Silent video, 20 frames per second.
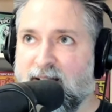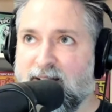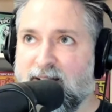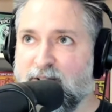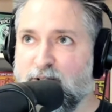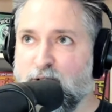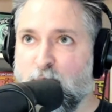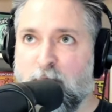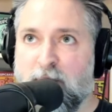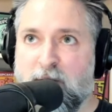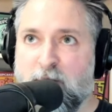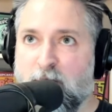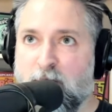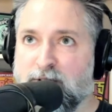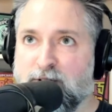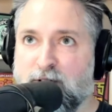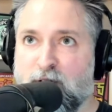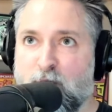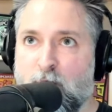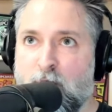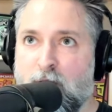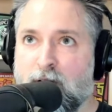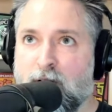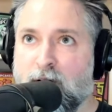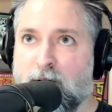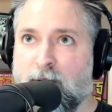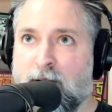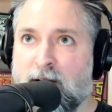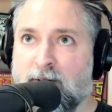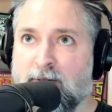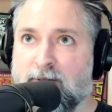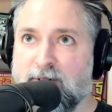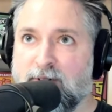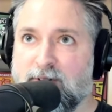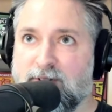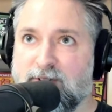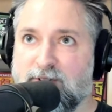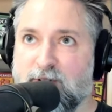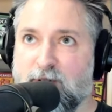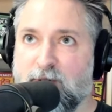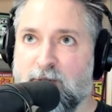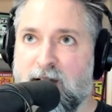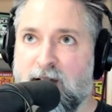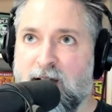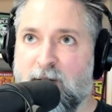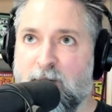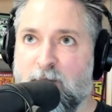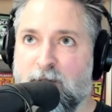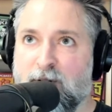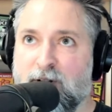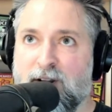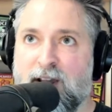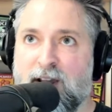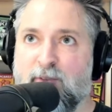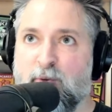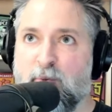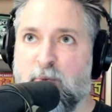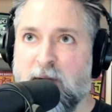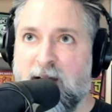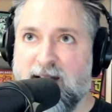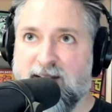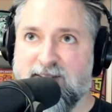Nobody wants to go walk around. So now we're going to have a bad